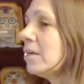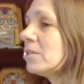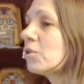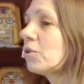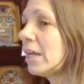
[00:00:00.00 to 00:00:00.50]

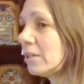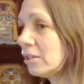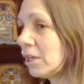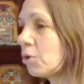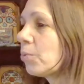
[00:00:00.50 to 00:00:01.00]
so
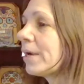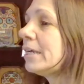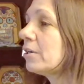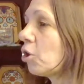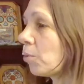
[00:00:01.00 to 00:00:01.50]
that they're
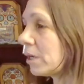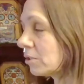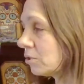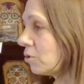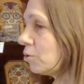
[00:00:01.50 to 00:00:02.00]
ready to go
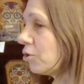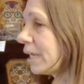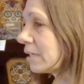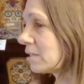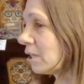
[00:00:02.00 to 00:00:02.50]
on to their
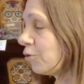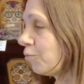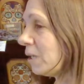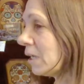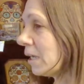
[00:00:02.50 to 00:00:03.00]
next state
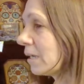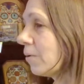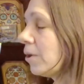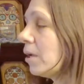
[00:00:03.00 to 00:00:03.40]
of being